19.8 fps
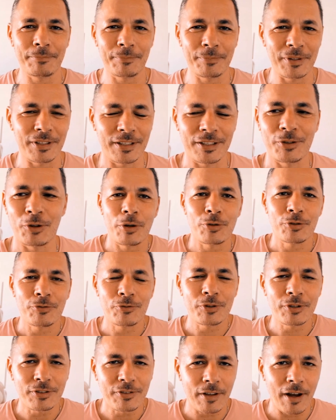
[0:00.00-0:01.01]
This is not the
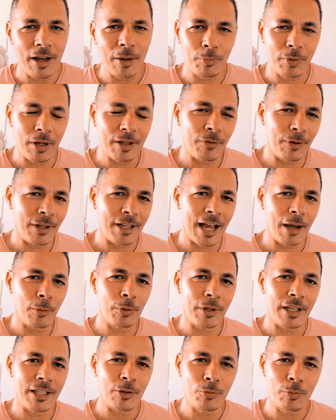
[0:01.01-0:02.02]
first time we have
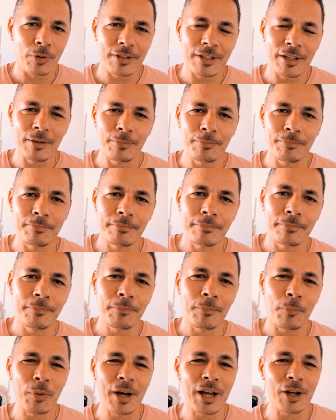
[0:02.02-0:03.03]
collaborated with them.
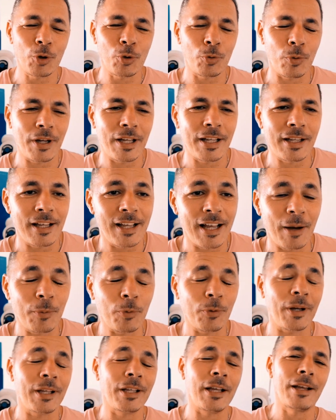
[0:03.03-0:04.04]
We had already
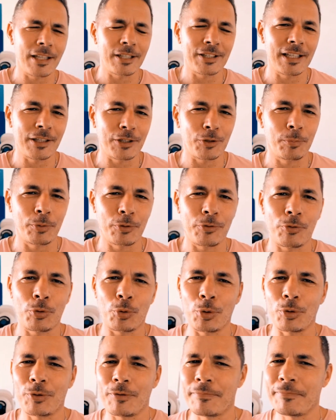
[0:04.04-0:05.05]
collaborated a little
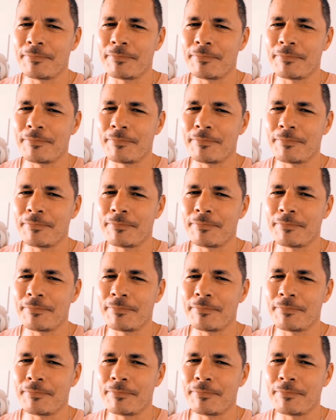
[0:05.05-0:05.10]
before.